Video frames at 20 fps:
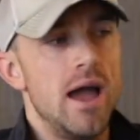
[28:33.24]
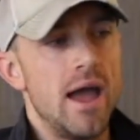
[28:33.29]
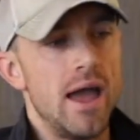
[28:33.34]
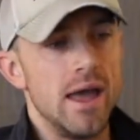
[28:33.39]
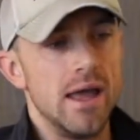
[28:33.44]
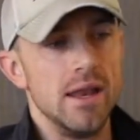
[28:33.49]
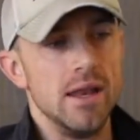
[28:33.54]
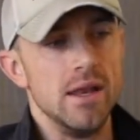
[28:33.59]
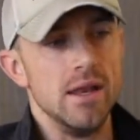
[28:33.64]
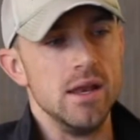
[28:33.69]

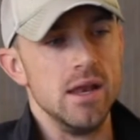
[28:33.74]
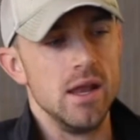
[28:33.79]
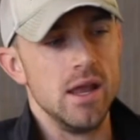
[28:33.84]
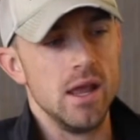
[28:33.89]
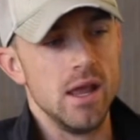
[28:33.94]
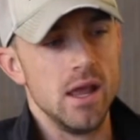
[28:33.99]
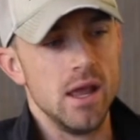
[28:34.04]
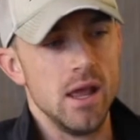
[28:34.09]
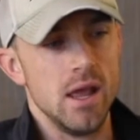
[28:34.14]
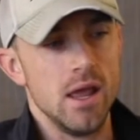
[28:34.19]
And
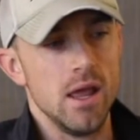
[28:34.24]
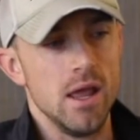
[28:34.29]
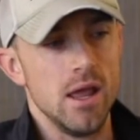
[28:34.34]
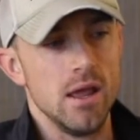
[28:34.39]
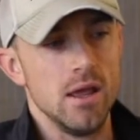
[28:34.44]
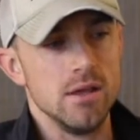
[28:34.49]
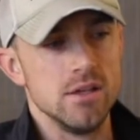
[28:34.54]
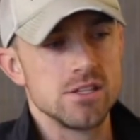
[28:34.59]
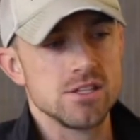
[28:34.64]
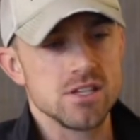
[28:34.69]

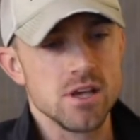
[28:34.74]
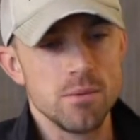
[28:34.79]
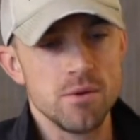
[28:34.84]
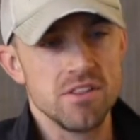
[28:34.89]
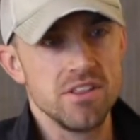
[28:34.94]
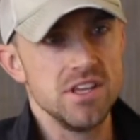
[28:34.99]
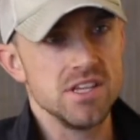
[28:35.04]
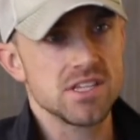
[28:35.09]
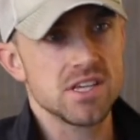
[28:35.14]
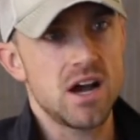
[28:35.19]
some
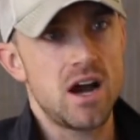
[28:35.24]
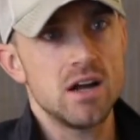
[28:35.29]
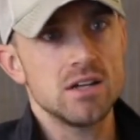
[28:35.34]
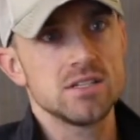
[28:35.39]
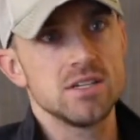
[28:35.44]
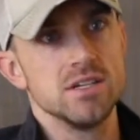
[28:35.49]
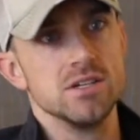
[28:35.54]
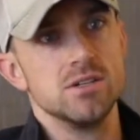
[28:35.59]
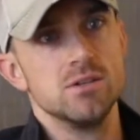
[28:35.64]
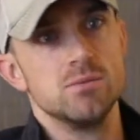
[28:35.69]
of these
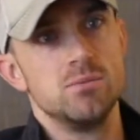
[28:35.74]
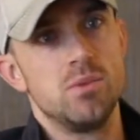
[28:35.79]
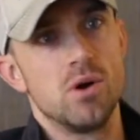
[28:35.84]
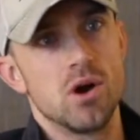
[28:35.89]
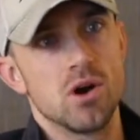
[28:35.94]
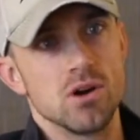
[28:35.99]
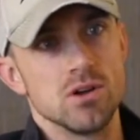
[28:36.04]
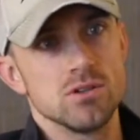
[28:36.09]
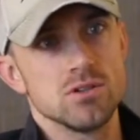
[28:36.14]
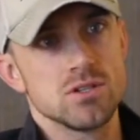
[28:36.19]
cocktail
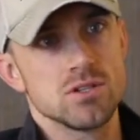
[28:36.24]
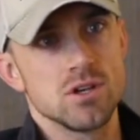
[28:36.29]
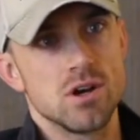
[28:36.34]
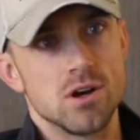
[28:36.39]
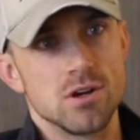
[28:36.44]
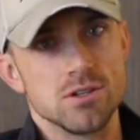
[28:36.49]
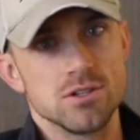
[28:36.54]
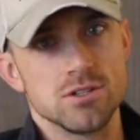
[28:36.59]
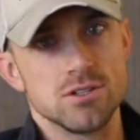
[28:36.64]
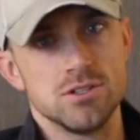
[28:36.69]
bars
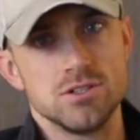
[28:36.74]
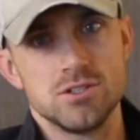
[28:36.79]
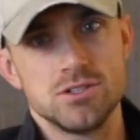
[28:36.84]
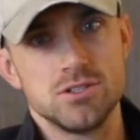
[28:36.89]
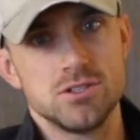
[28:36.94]
are